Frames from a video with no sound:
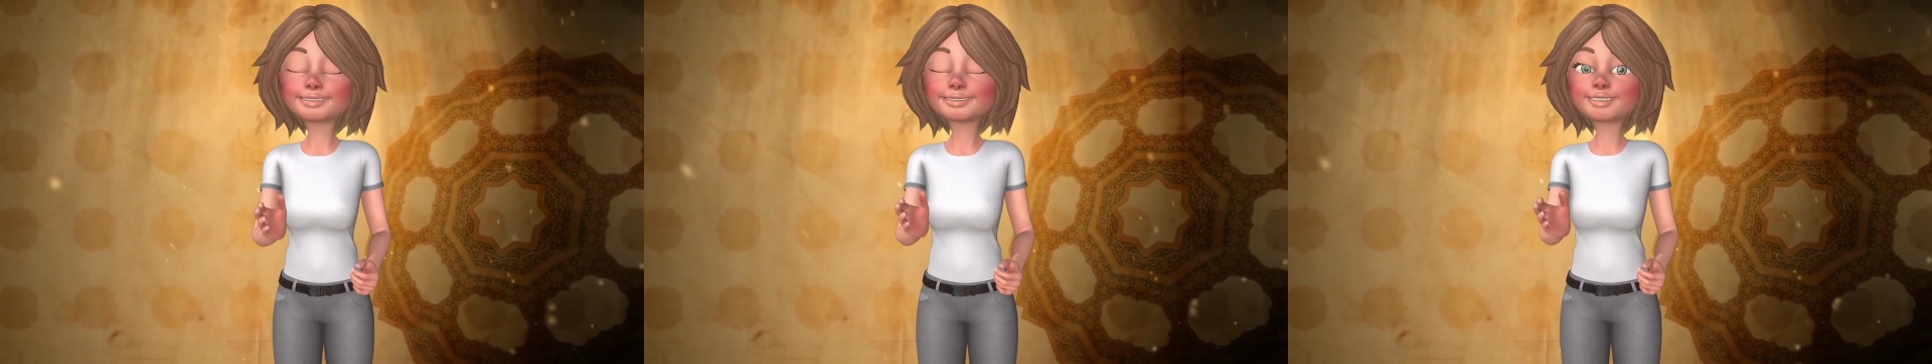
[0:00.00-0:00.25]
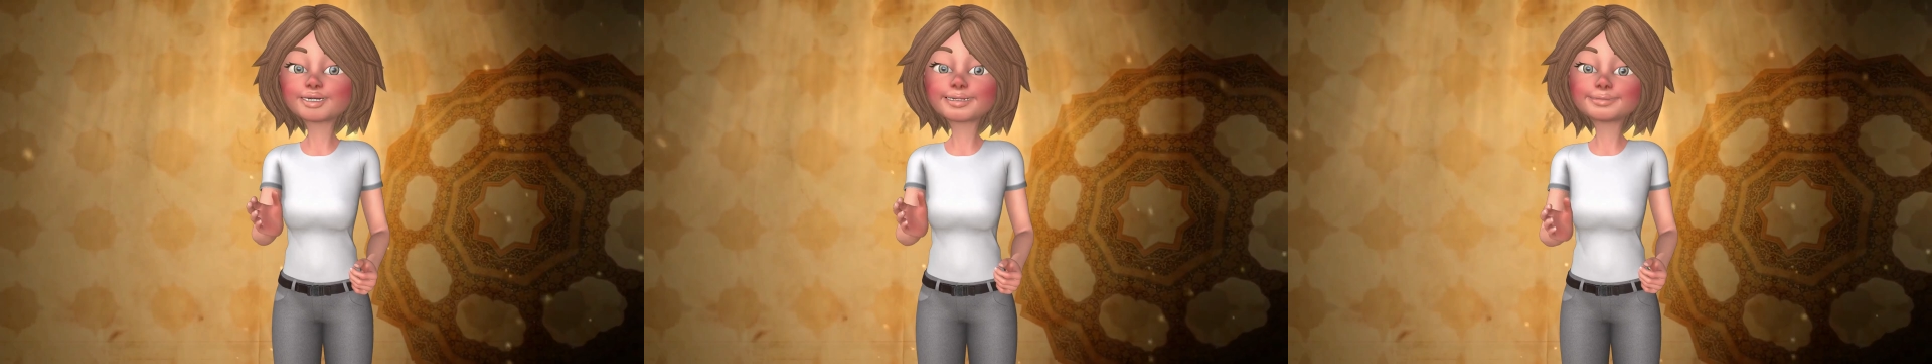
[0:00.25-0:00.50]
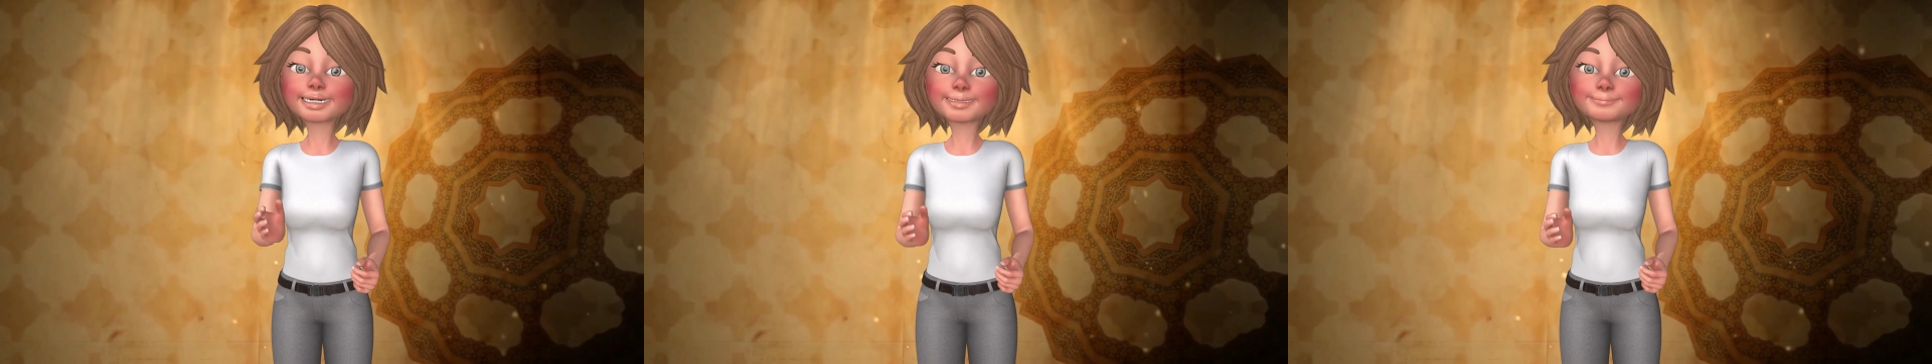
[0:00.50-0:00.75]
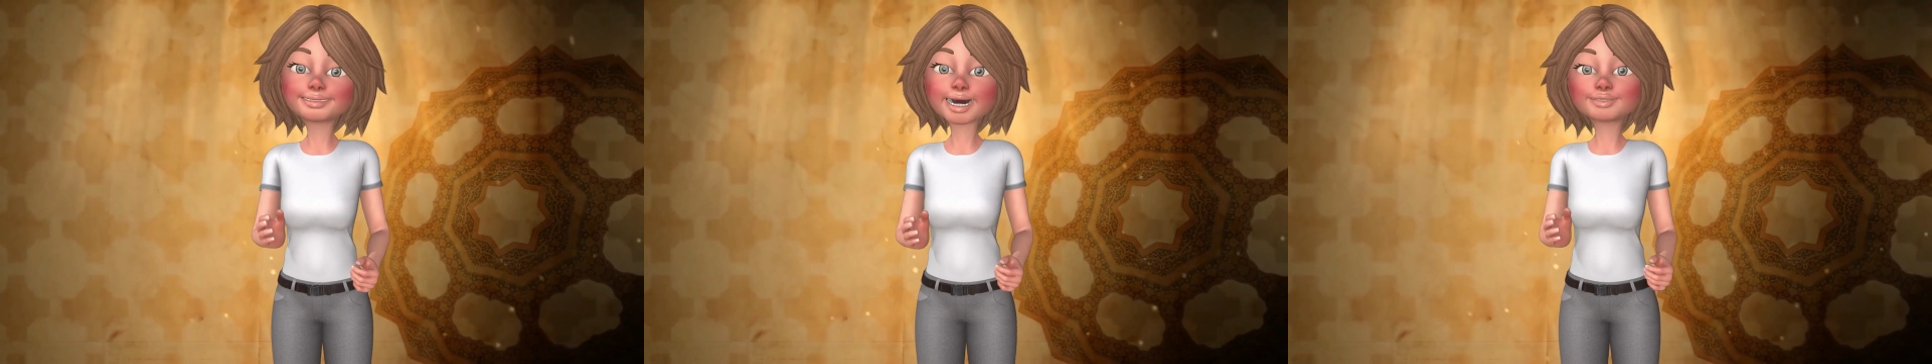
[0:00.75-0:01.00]
When he
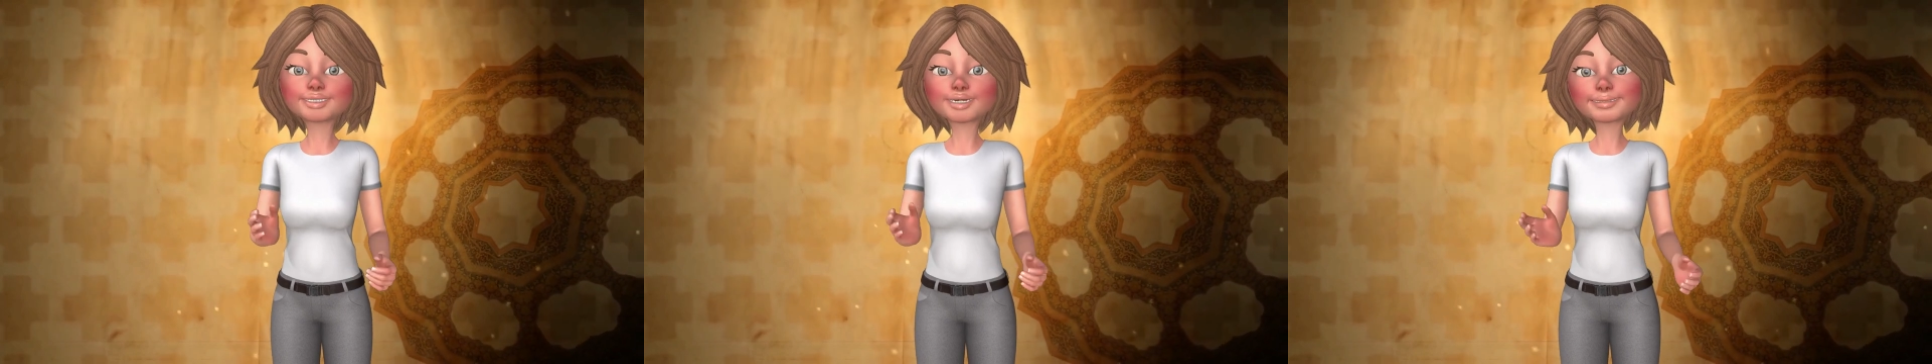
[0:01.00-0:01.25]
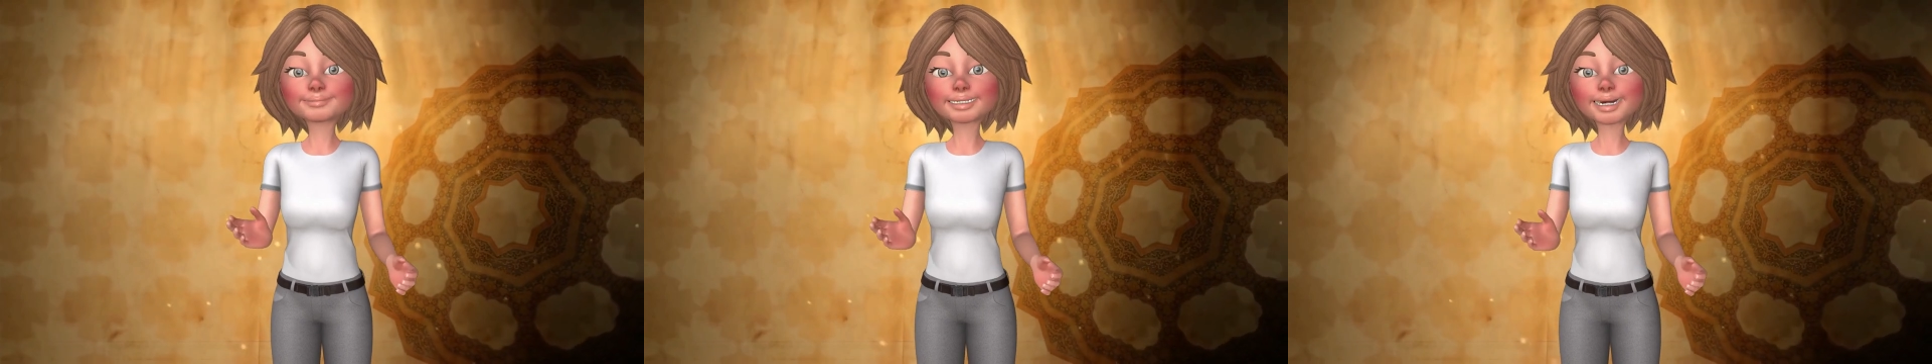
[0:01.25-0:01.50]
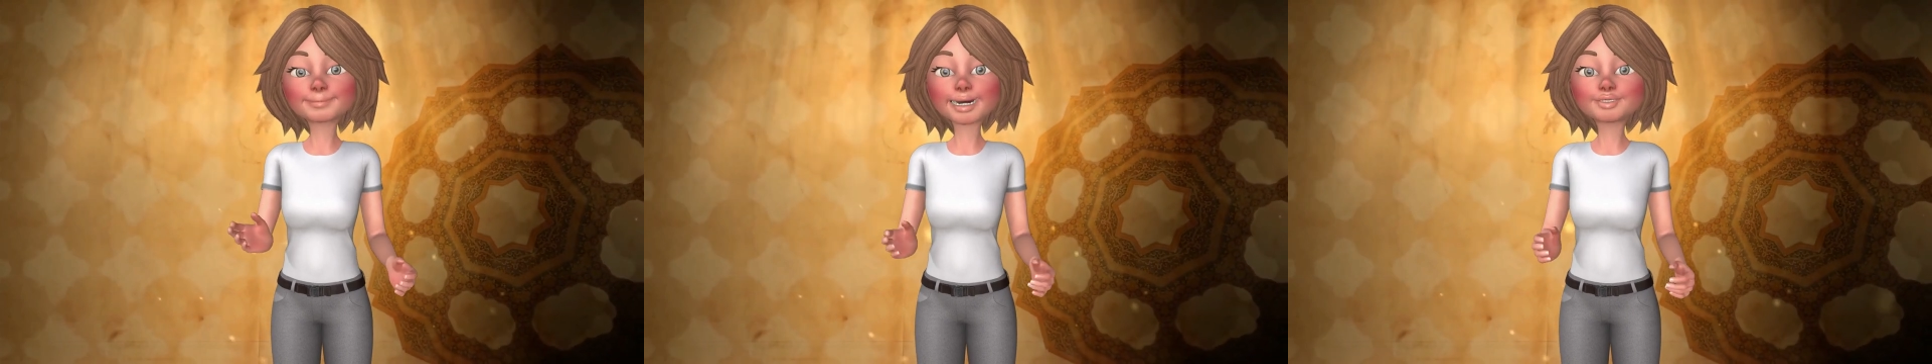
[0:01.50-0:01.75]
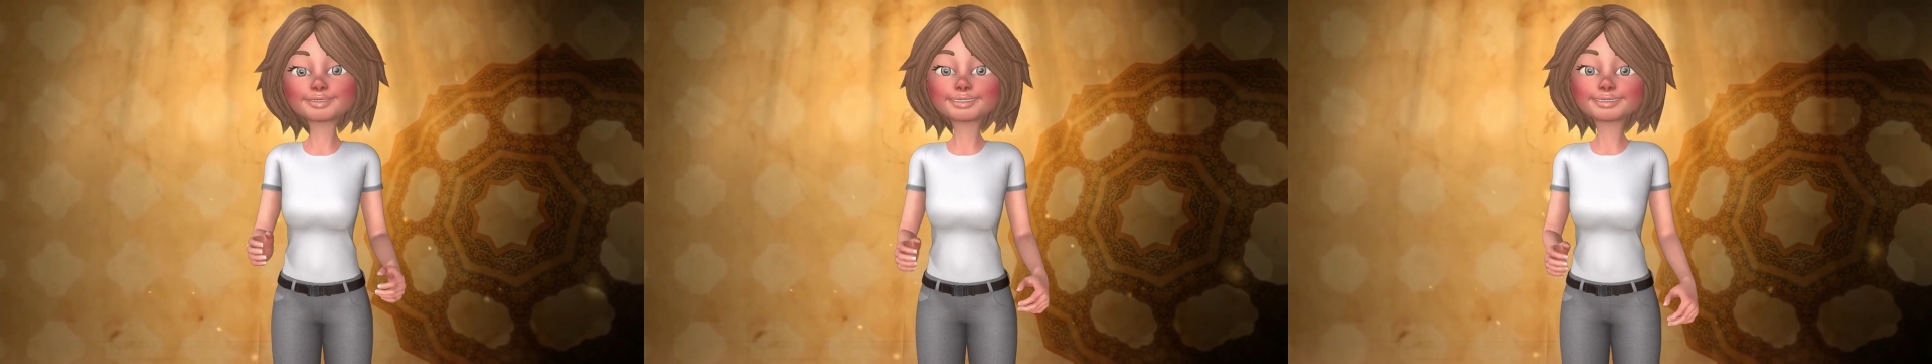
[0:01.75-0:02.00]
reached the house he heard
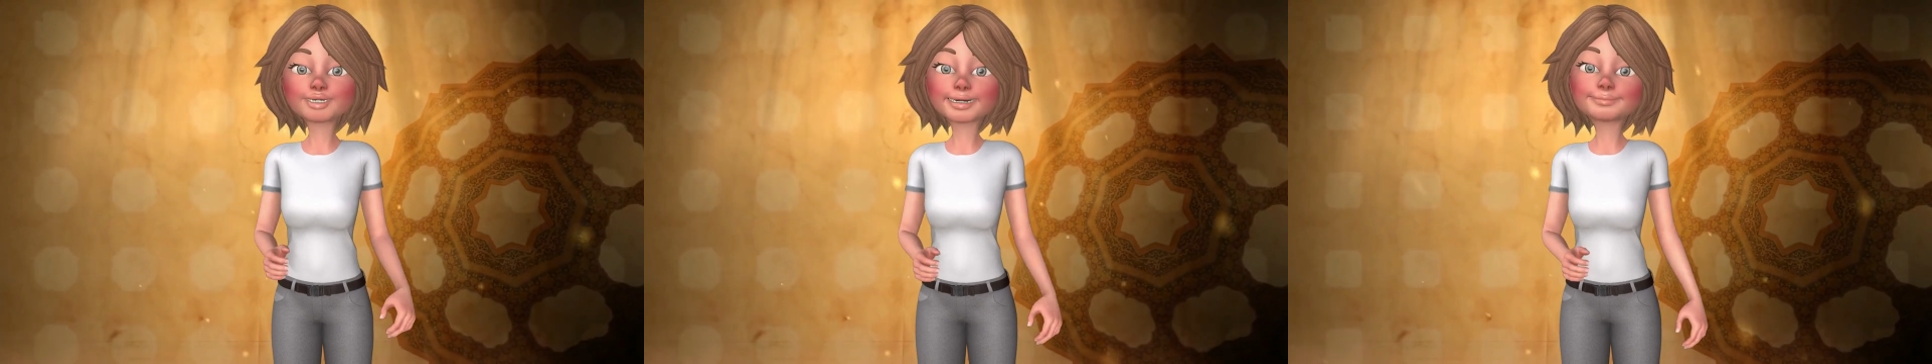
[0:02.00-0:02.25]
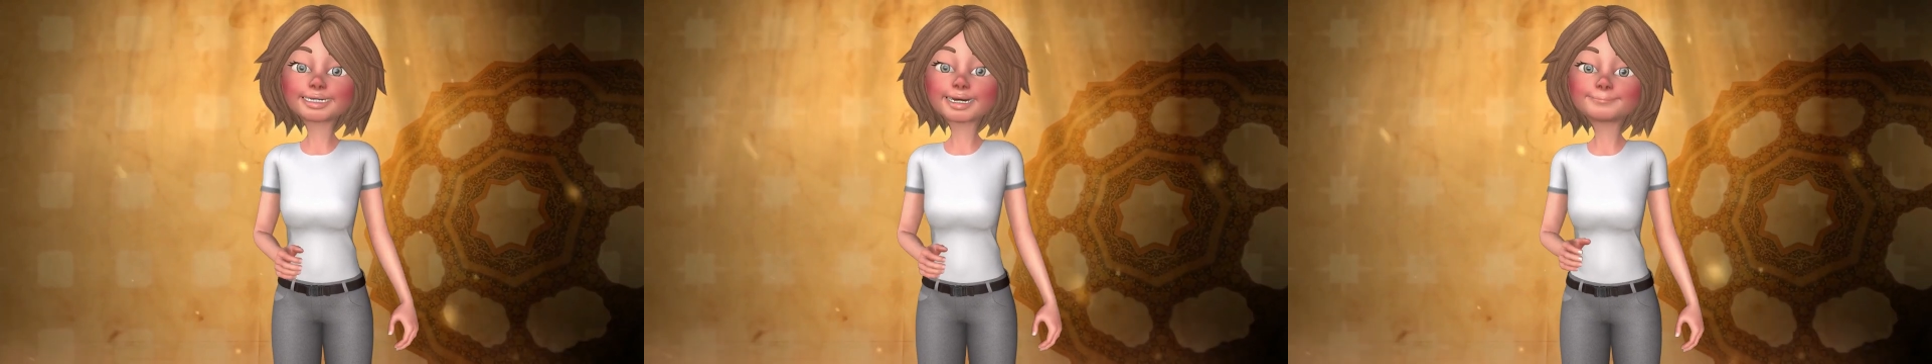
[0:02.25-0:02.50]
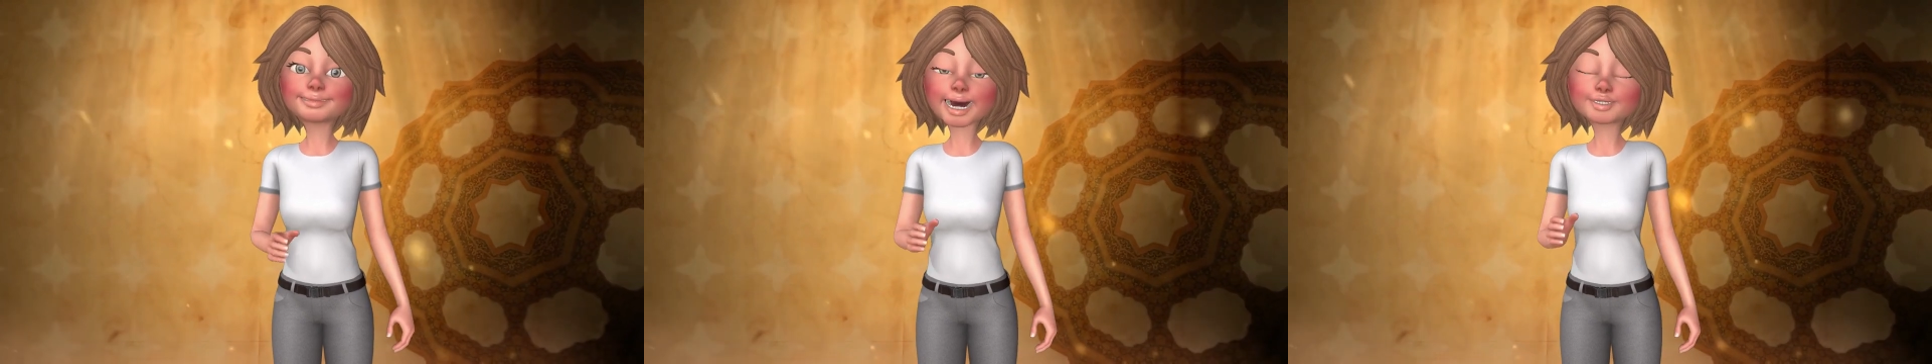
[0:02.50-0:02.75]
the sounds of music